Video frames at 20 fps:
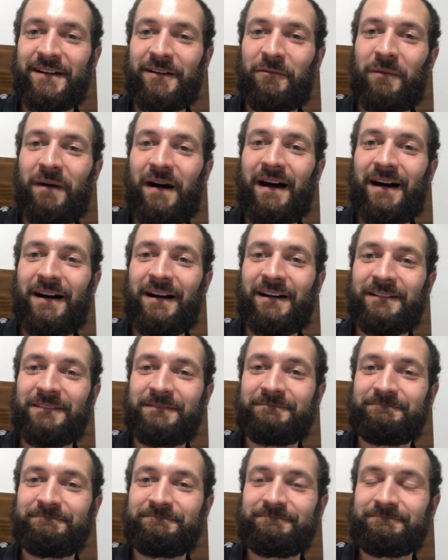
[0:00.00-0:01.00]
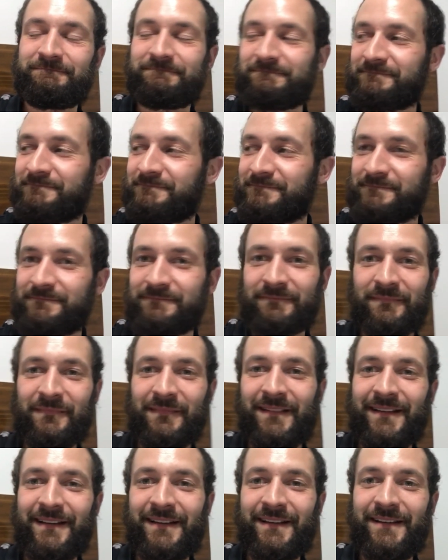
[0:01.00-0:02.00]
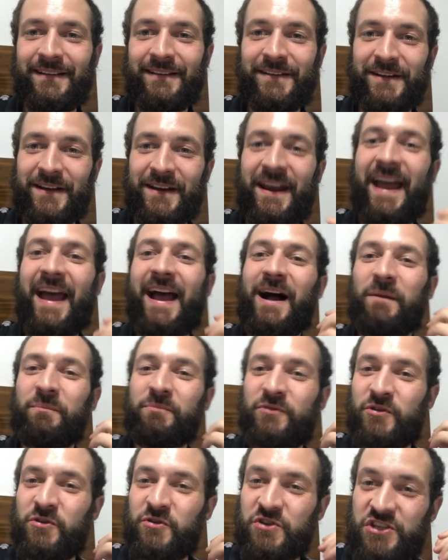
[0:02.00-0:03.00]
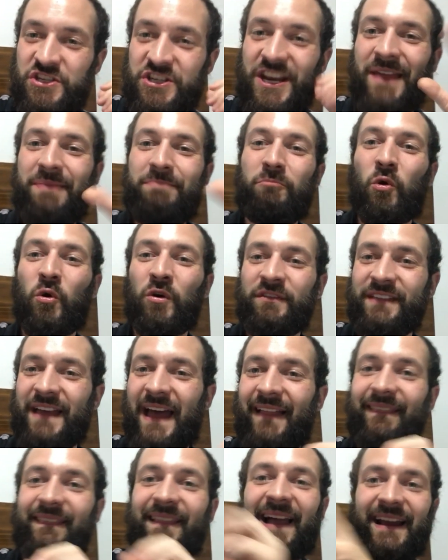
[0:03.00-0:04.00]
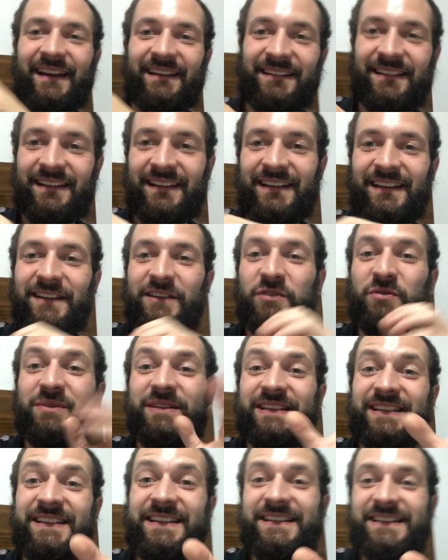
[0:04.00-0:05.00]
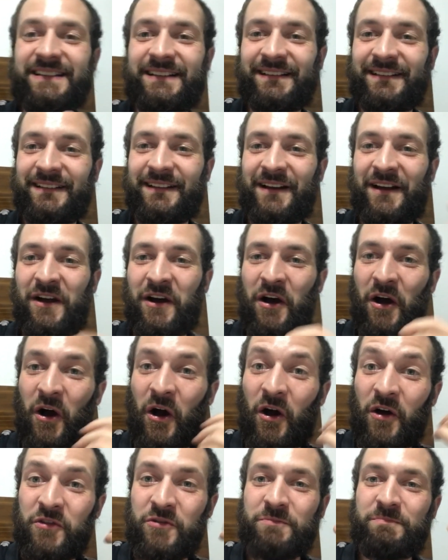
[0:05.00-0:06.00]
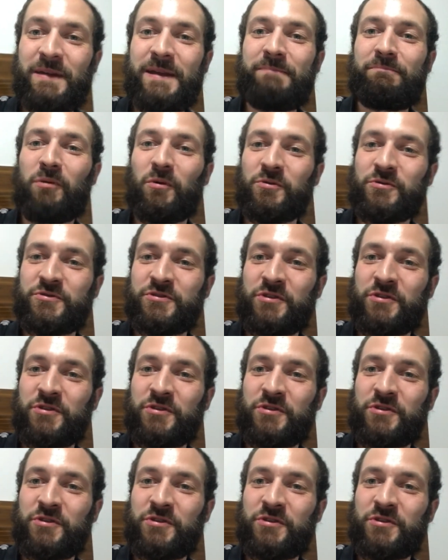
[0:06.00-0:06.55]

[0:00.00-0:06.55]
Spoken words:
well, you're going to help to shed more of that light and to heal other people's